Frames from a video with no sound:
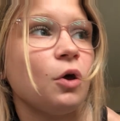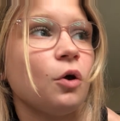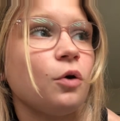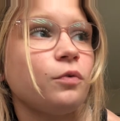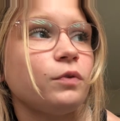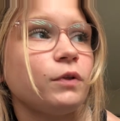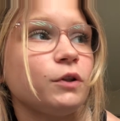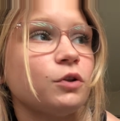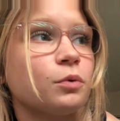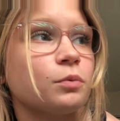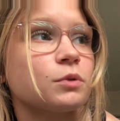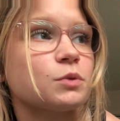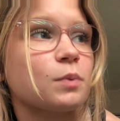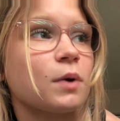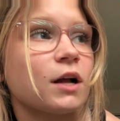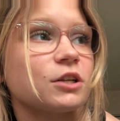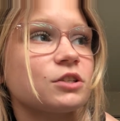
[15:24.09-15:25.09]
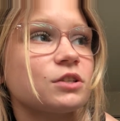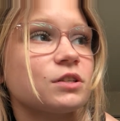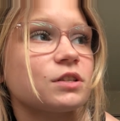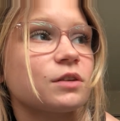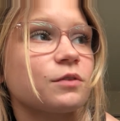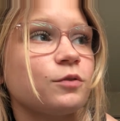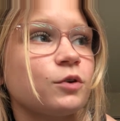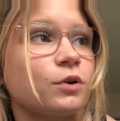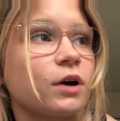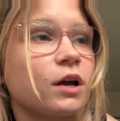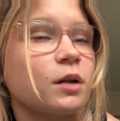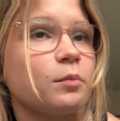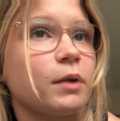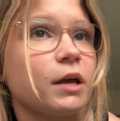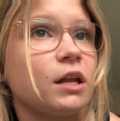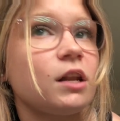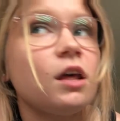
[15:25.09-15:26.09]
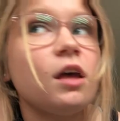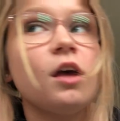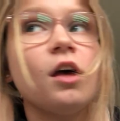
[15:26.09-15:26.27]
Hopefully no one's watching this. I feel kind of bad.